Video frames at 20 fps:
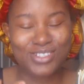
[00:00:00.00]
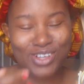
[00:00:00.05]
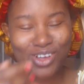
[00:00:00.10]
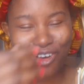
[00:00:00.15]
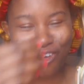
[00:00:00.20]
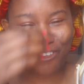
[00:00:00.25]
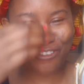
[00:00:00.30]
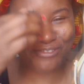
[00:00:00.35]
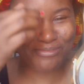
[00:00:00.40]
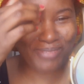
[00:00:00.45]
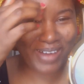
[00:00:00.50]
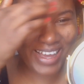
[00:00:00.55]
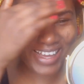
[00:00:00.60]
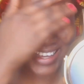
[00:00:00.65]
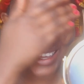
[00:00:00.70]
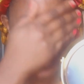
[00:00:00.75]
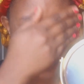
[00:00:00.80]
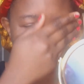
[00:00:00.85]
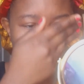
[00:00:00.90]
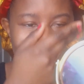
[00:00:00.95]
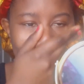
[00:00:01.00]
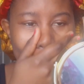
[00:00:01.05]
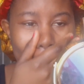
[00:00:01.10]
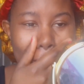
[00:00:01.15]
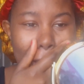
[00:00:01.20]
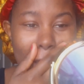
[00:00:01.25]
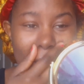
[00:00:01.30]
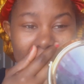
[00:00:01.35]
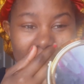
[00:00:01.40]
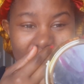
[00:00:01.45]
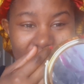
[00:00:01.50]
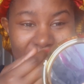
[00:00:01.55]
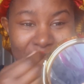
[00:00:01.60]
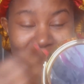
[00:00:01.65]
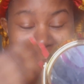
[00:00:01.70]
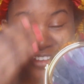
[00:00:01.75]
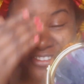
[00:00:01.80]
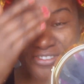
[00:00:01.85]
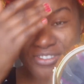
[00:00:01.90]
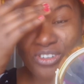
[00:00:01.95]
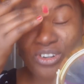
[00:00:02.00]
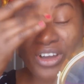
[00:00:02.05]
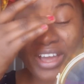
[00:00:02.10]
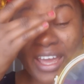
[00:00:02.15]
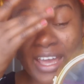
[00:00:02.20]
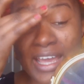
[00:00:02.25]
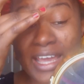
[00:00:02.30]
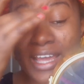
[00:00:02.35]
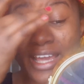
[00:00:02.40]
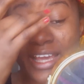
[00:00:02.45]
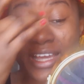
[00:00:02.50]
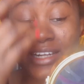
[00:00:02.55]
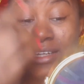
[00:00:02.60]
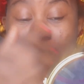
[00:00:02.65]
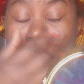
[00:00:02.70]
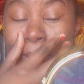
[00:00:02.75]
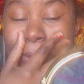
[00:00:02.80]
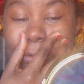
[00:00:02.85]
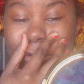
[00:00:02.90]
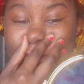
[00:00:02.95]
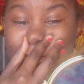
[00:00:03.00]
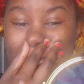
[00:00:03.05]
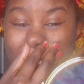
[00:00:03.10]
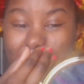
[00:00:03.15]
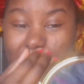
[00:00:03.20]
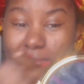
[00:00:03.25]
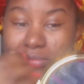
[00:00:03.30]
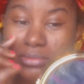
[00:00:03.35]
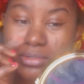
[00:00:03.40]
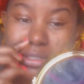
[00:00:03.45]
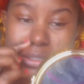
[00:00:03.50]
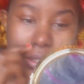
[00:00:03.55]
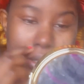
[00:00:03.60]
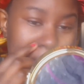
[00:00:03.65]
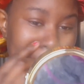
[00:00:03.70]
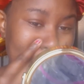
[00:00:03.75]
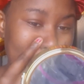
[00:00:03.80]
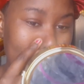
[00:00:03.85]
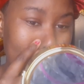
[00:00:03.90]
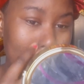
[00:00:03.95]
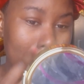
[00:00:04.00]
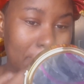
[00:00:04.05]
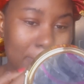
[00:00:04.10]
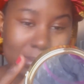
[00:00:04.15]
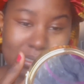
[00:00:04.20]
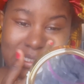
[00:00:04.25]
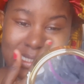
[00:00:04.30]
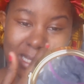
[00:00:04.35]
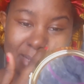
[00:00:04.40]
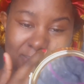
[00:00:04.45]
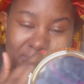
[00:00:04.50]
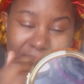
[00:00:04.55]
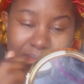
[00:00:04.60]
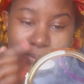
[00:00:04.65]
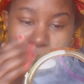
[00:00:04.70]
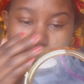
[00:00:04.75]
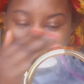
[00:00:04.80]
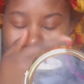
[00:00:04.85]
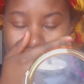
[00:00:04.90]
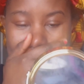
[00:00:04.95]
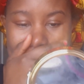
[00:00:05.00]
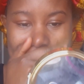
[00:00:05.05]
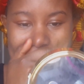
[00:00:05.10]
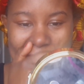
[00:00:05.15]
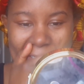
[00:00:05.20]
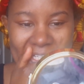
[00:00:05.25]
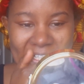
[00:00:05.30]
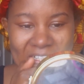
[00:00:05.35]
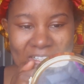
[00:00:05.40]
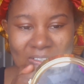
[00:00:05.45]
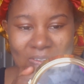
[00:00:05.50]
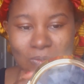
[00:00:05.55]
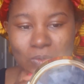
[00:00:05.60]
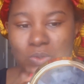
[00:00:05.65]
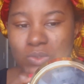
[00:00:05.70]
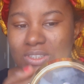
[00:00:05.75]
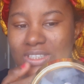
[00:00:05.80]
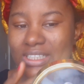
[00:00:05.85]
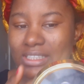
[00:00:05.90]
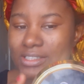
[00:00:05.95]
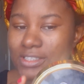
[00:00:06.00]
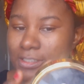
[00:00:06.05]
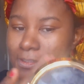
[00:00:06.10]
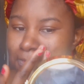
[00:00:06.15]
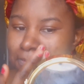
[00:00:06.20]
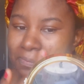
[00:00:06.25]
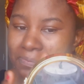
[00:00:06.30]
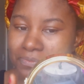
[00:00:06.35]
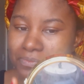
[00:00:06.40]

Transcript: of my forehead, beside my nose and all that.